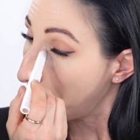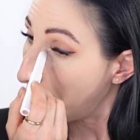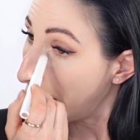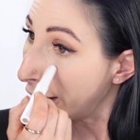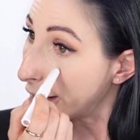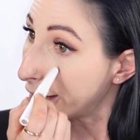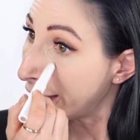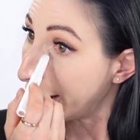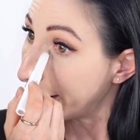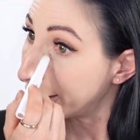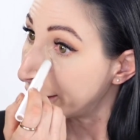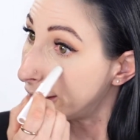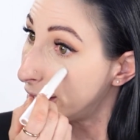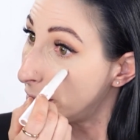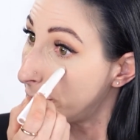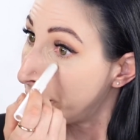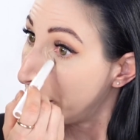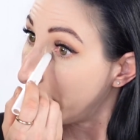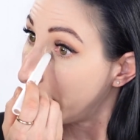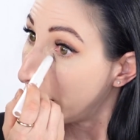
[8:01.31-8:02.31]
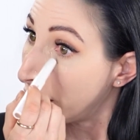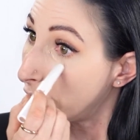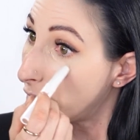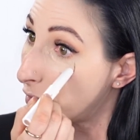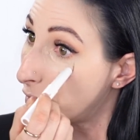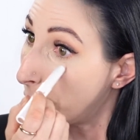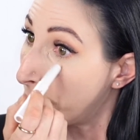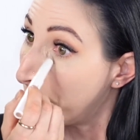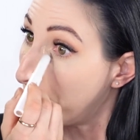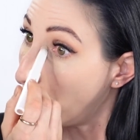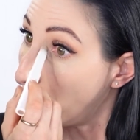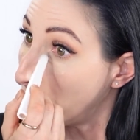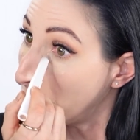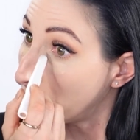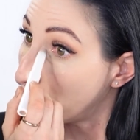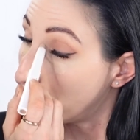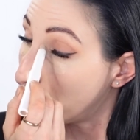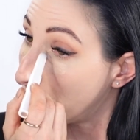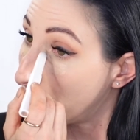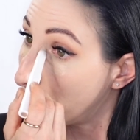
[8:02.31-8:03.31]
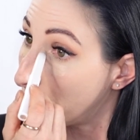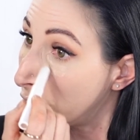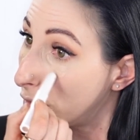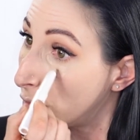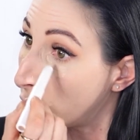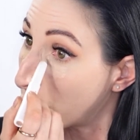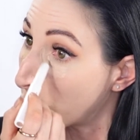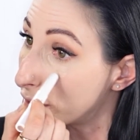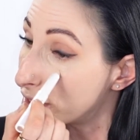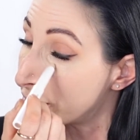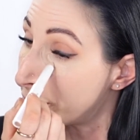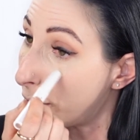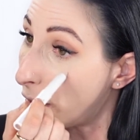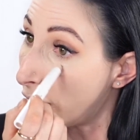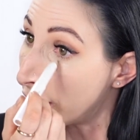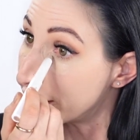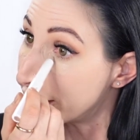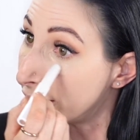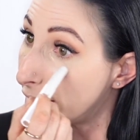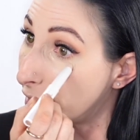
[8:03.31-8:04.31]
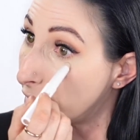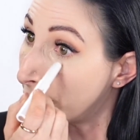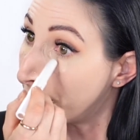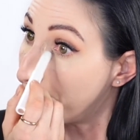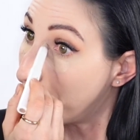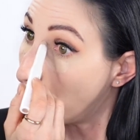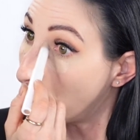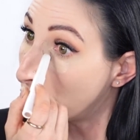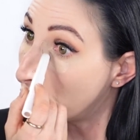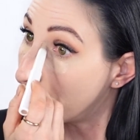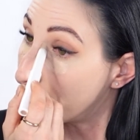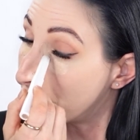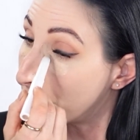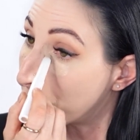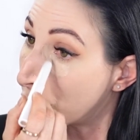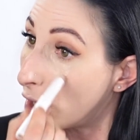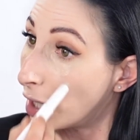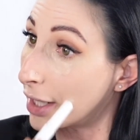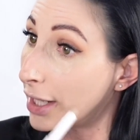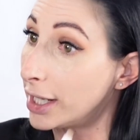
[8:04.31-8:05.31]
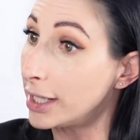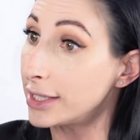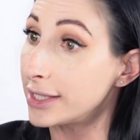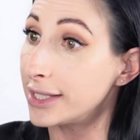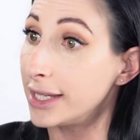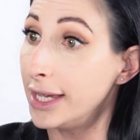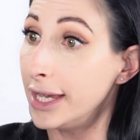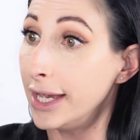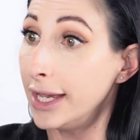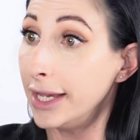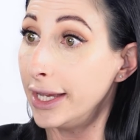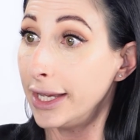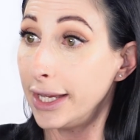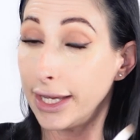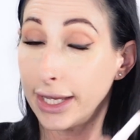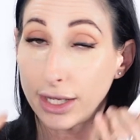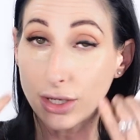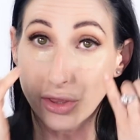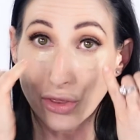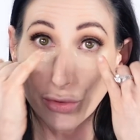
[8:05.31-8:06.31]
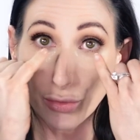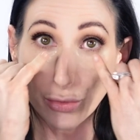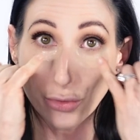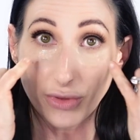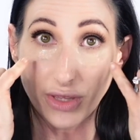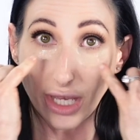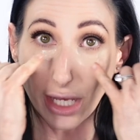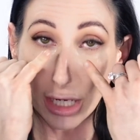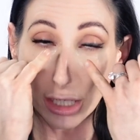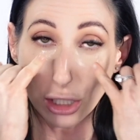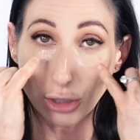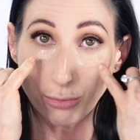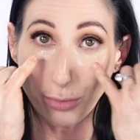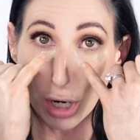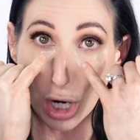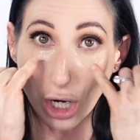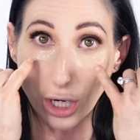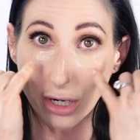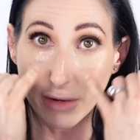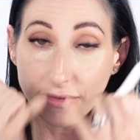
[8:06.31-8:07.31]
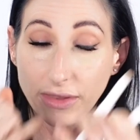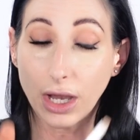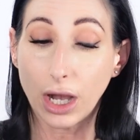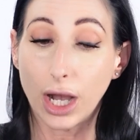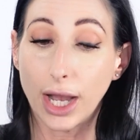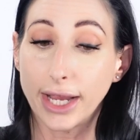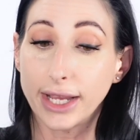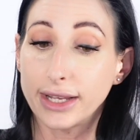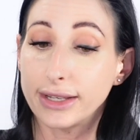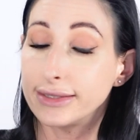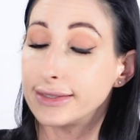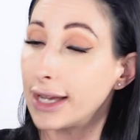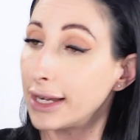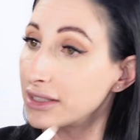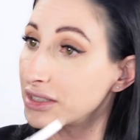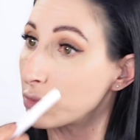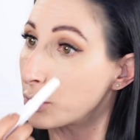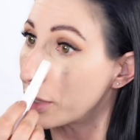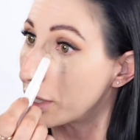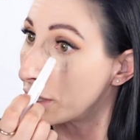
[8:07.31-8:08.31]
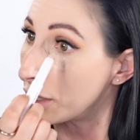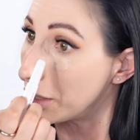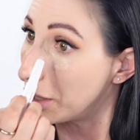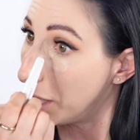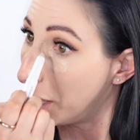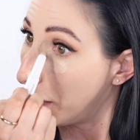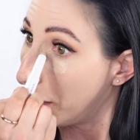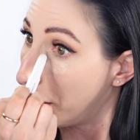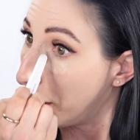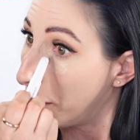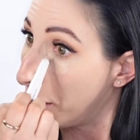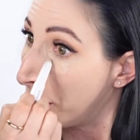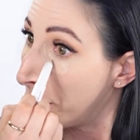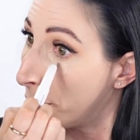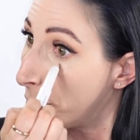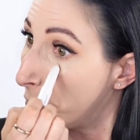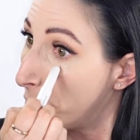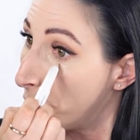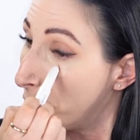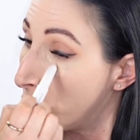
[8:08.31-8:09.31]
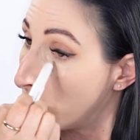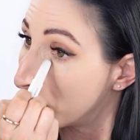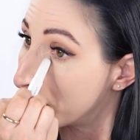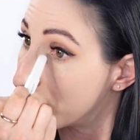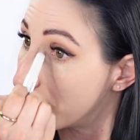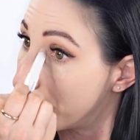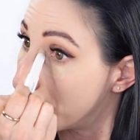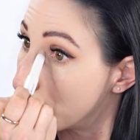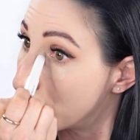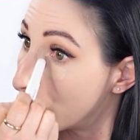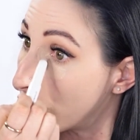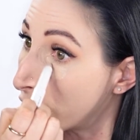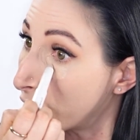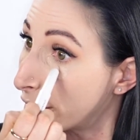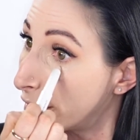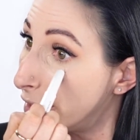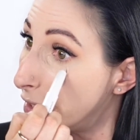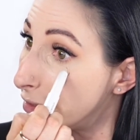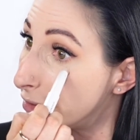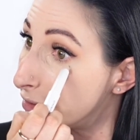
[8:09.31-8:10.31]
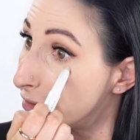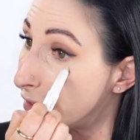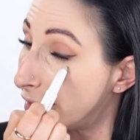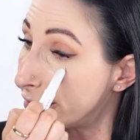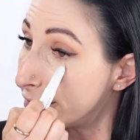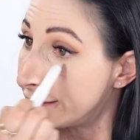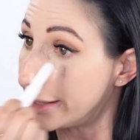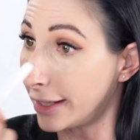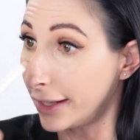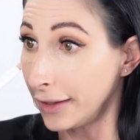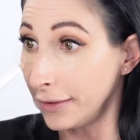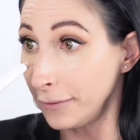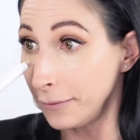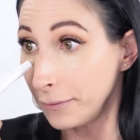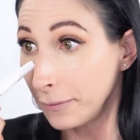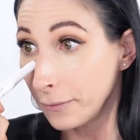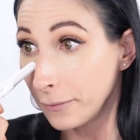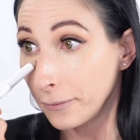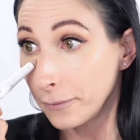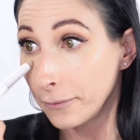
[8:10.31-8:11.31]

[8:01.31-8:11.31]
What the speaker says: Again, keeping the bulk or depositing the bulk of the product in through the inner part of the eye, because that's where most of the darkness sets in.